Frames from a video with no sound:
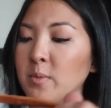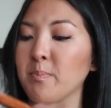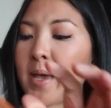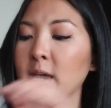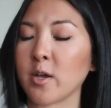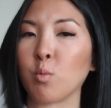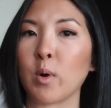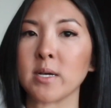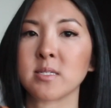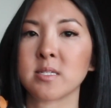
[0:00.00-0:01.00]
the bag
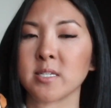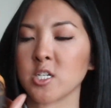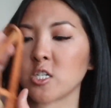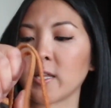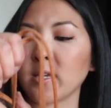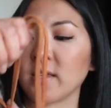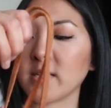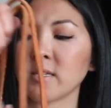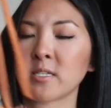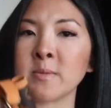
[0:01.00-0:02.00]
was cinched like
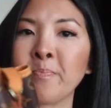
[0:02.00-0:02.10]
this.